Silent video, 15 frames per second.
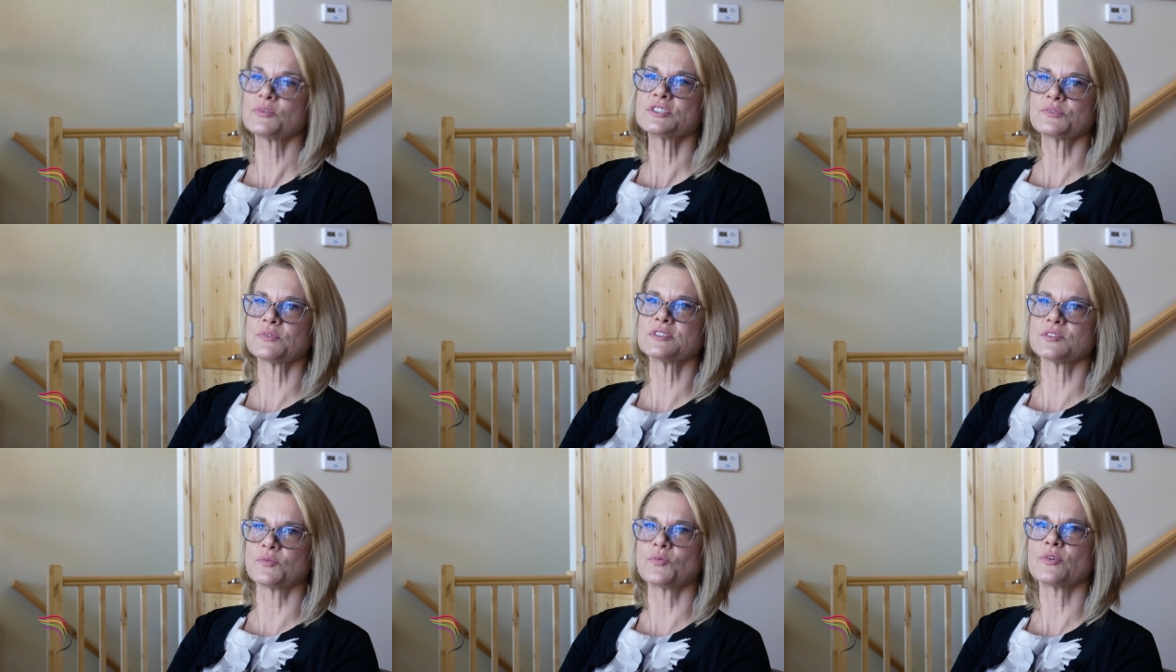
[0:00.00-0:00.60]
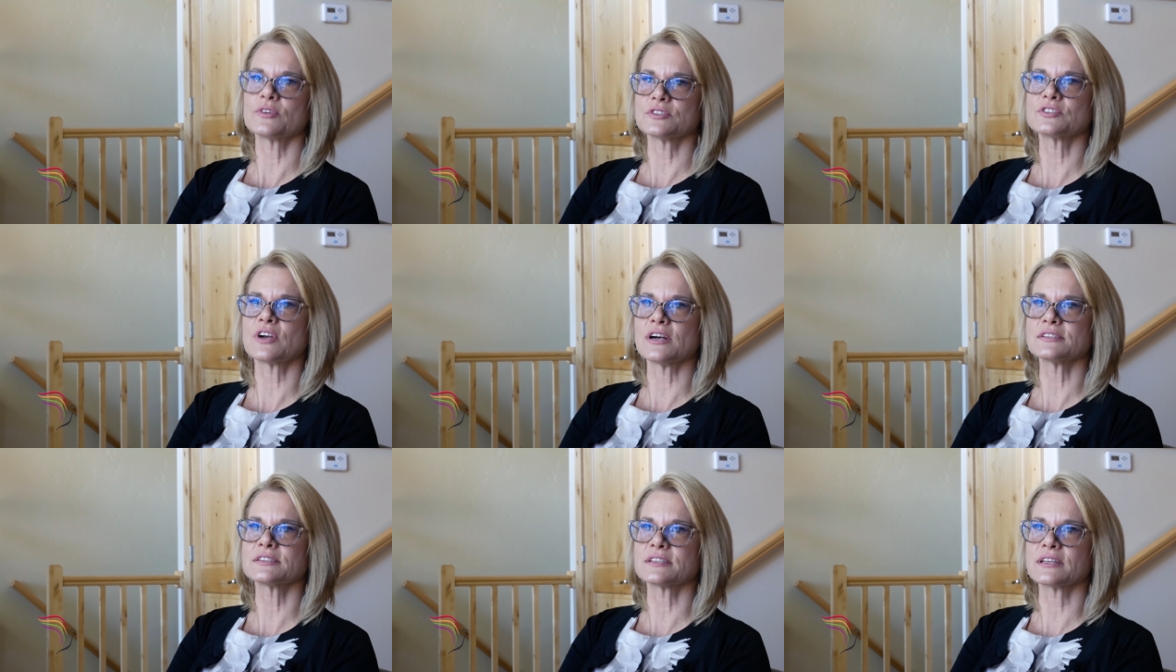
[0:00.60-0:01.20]
which was a war
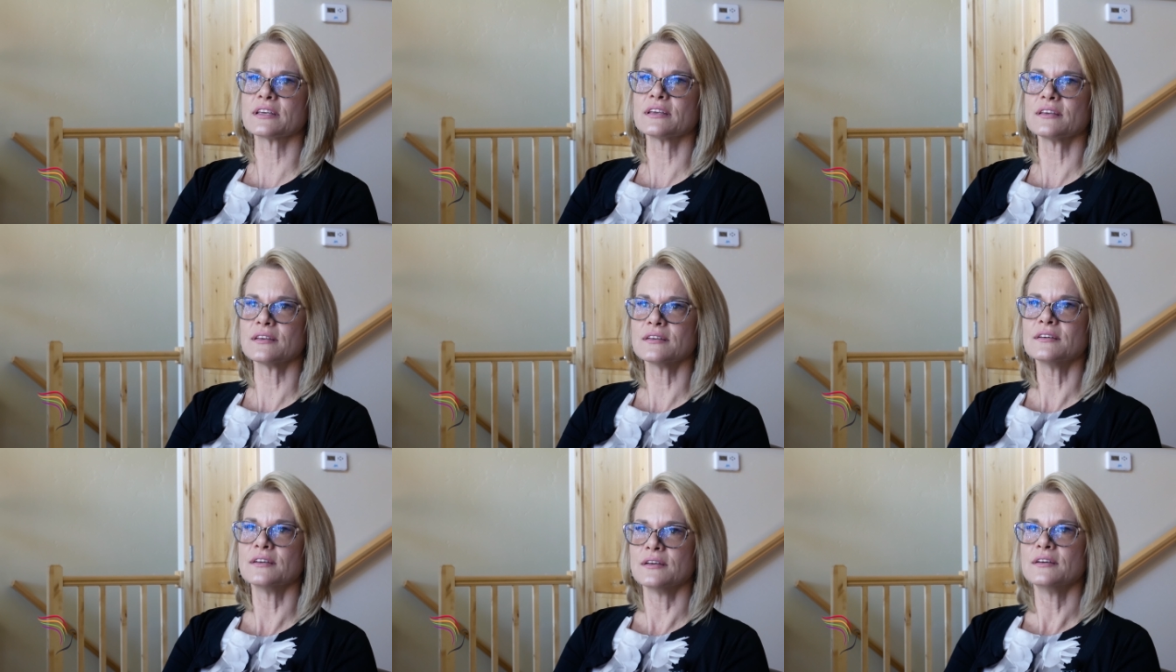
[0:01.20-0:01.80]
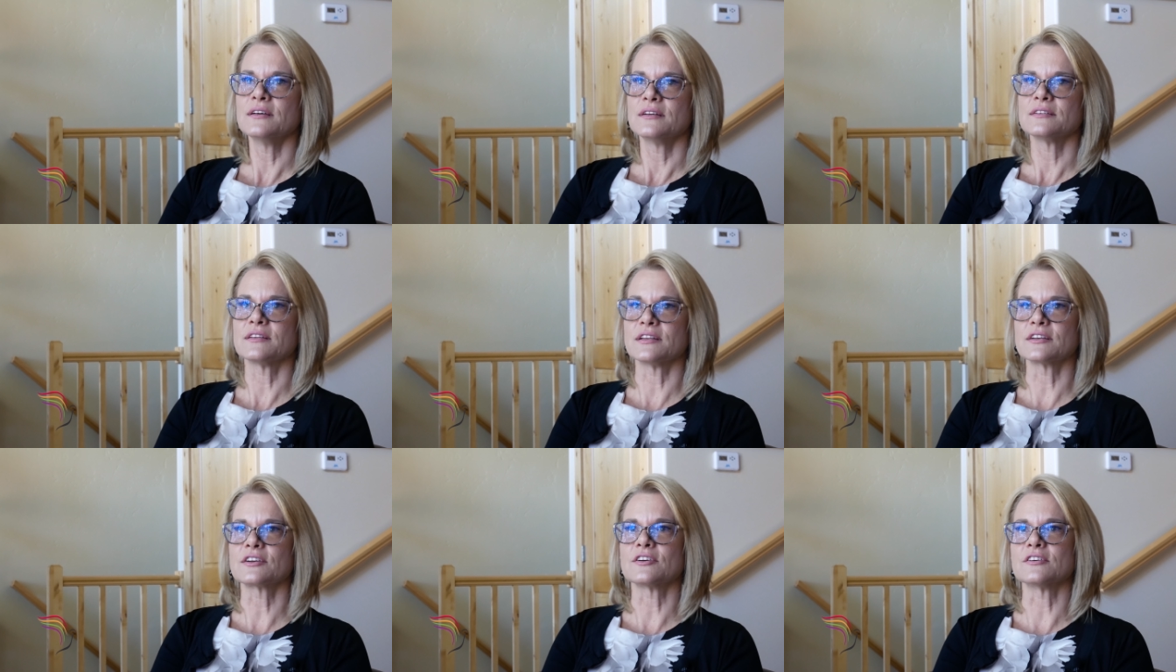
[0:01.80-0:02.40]
atrocity
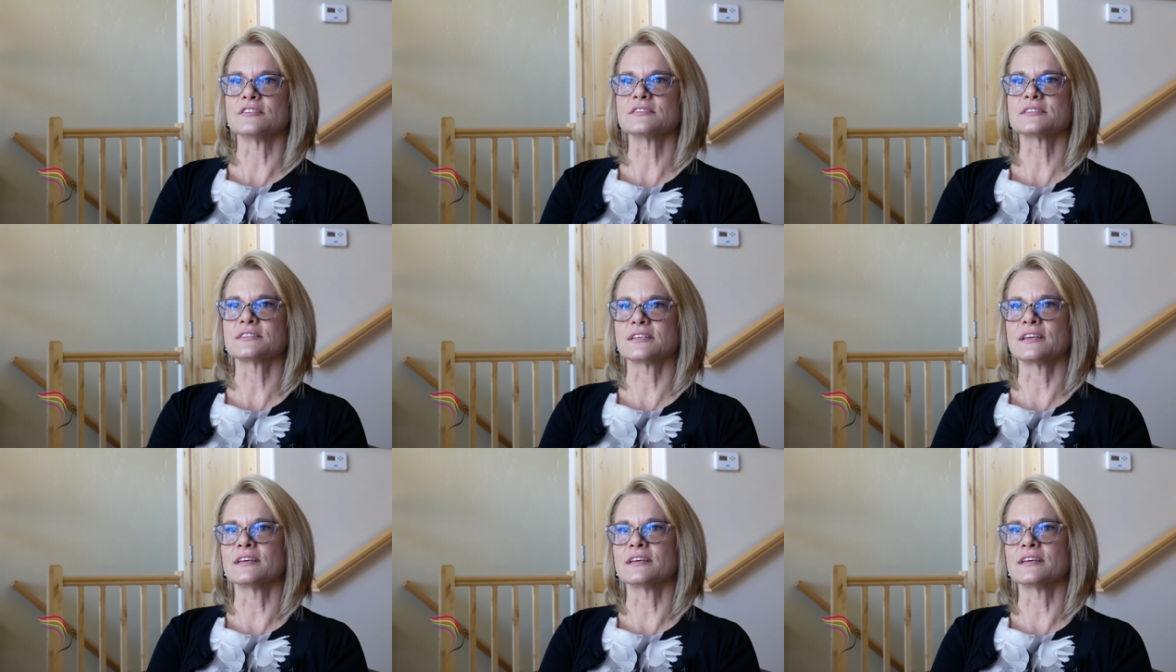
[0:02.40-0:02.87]
that occurs